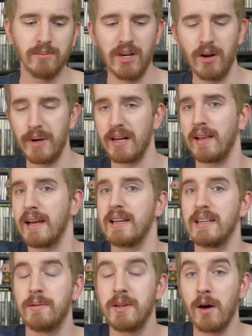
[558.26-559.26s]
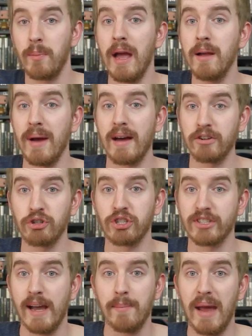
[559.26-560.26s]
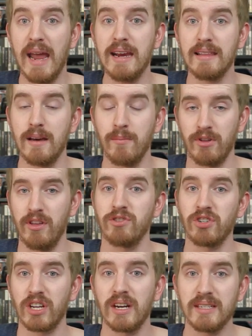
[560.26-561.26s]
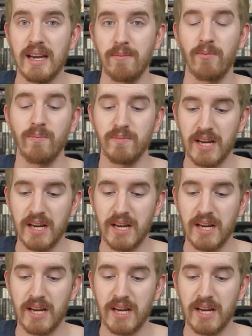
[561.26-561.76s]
But no, apparently I need to tell PayPal to just stop paying them or they're just gonna take,